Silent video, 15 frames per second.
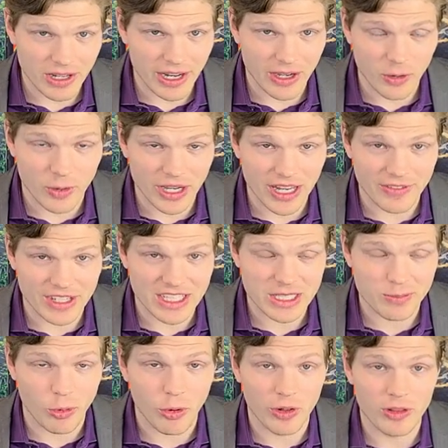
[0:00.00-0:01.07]
I don't want to give any
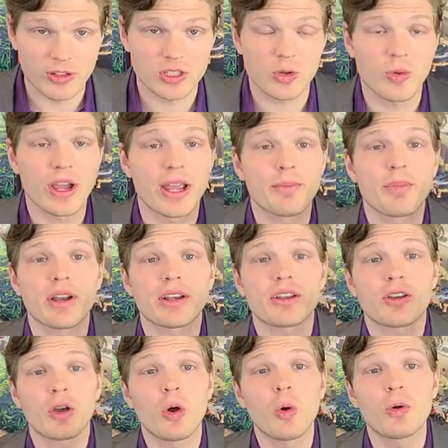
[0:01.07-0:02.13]
spoilers away,
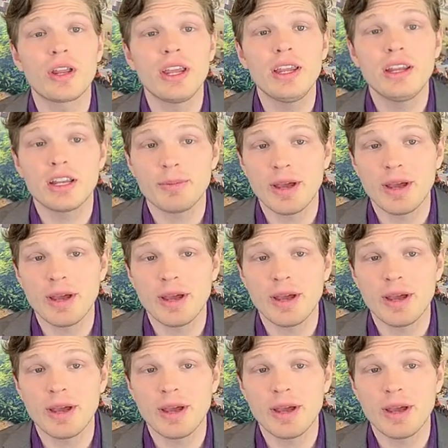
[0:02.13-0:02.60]
but Cody,